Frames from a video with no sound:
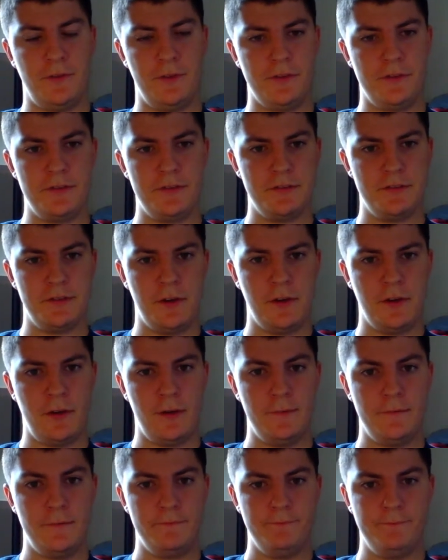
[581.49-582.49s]

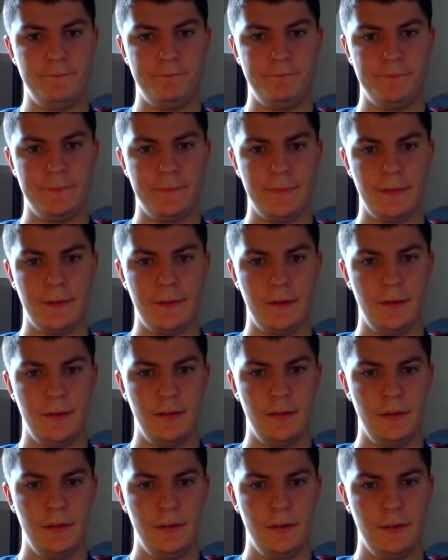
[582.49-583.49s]
start.
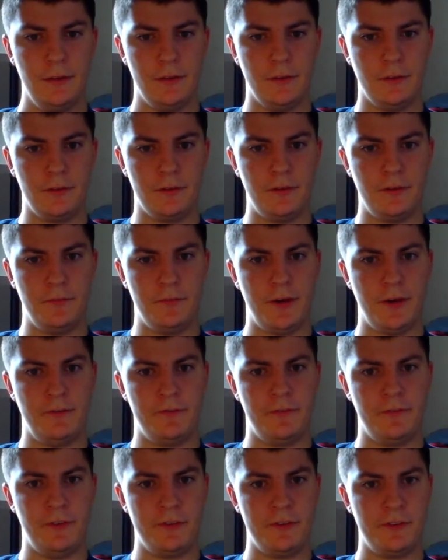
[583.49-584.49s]
Excuse me, not
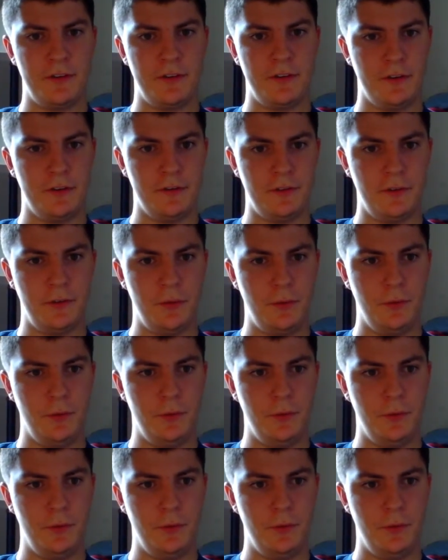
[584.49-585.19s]
false start, it was a